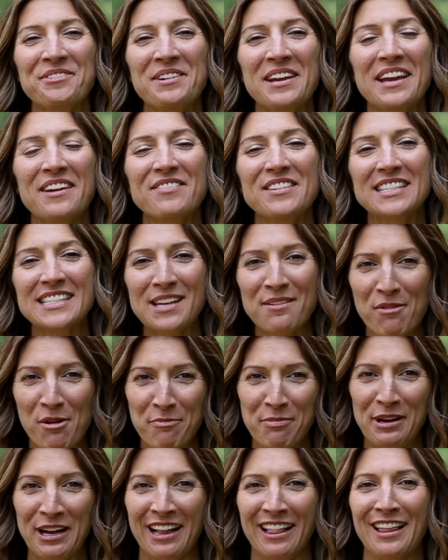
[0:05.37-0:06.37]
week of the Summer
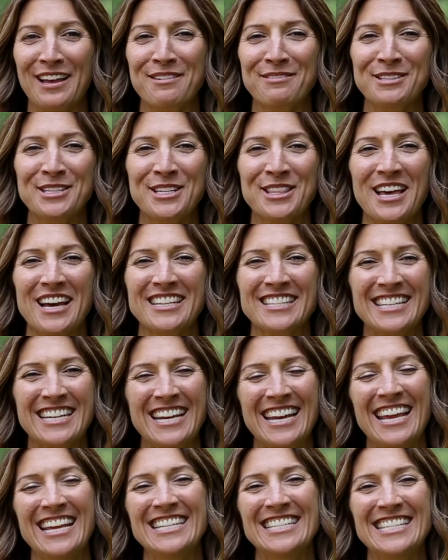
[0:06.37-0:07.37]
Book Club
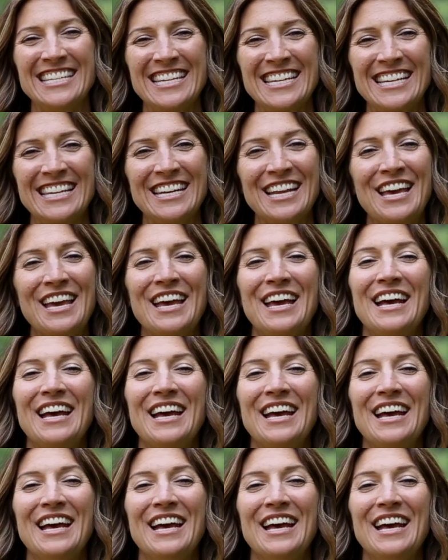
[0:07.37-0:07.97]
2018.